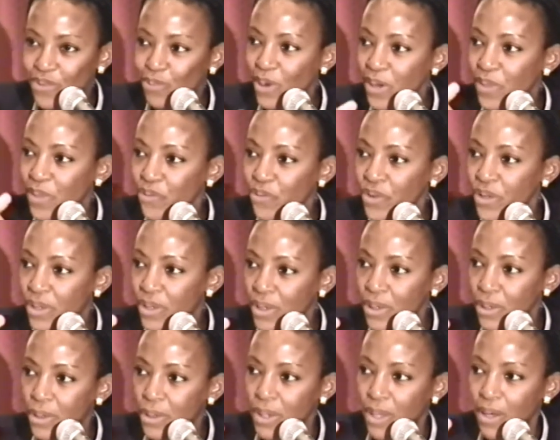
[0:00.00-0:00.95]
whether it
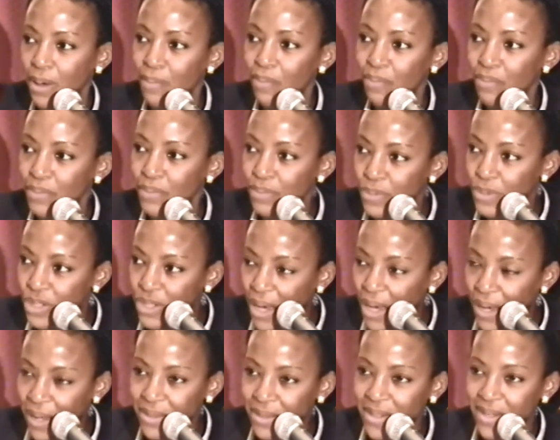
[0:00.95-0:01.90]
is
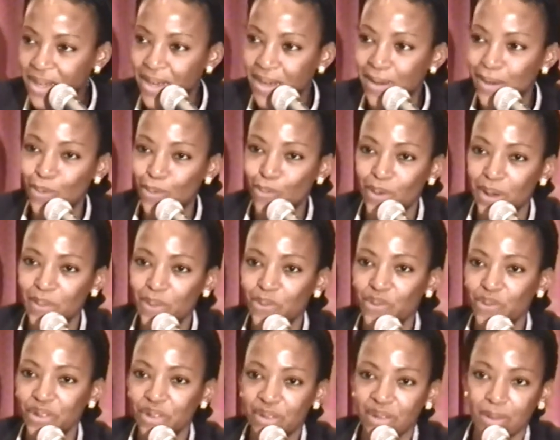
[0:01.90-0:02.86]
childcare, whether
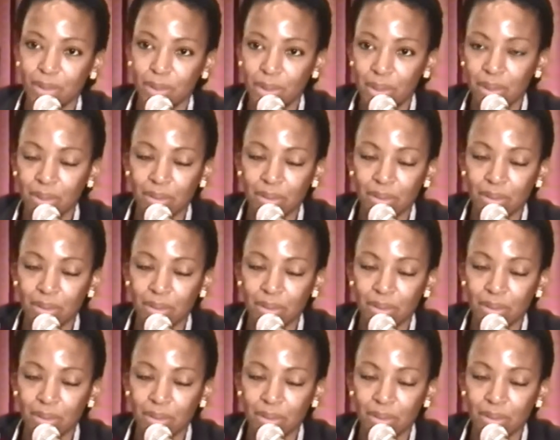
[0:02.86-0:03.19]
it is